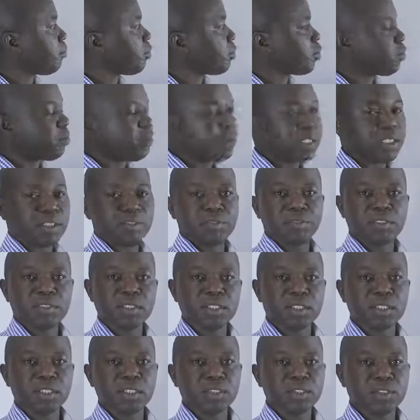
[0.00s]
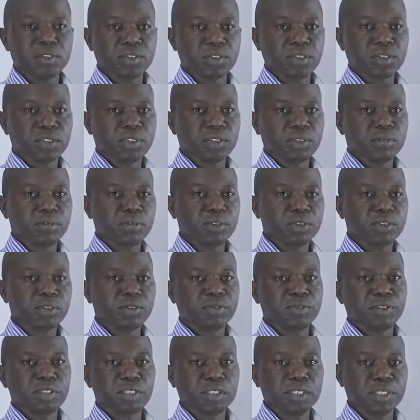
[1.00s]
to benefit the host. Most
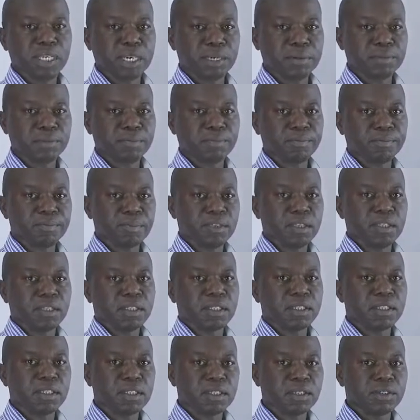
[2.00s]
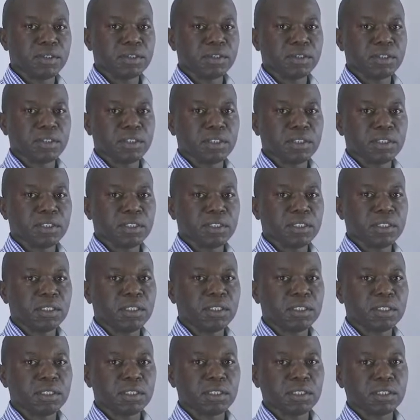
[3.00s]
of the time, the host
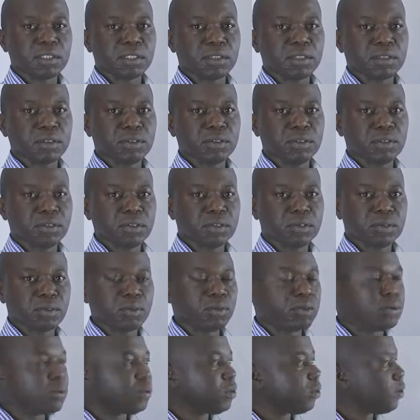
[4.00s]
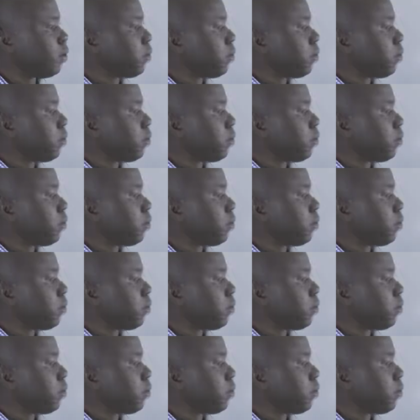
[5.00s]
is going to